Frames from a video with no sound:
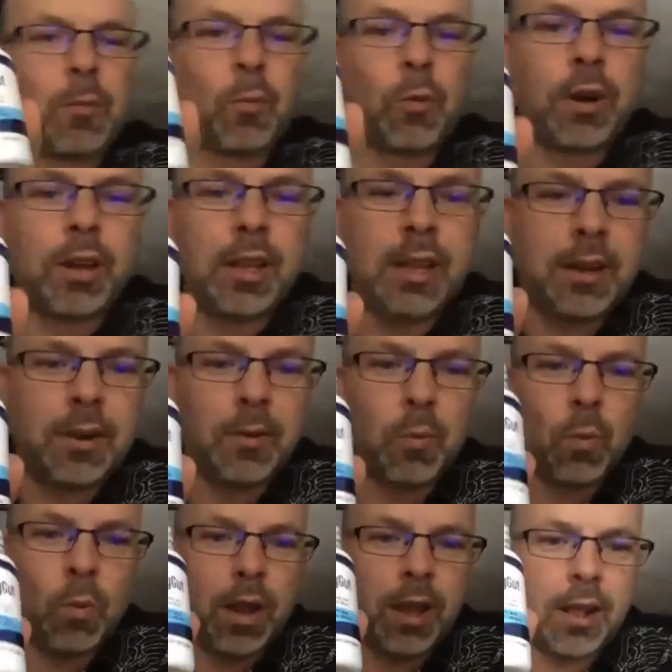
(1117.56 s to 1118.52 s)
working
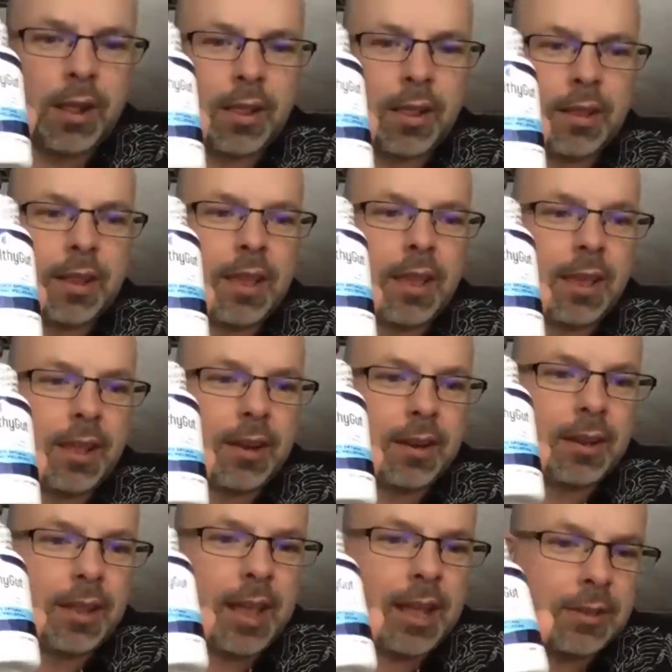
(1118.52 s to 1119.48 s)
well,
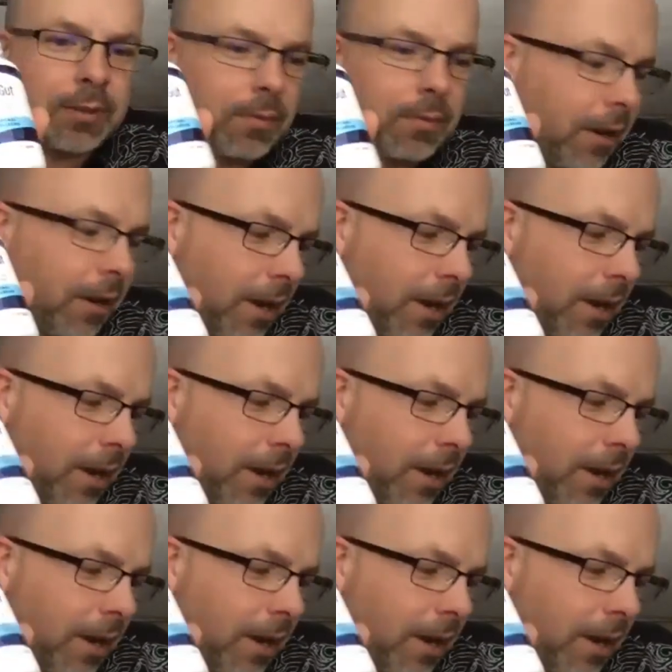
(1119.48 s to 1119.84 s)
and that's very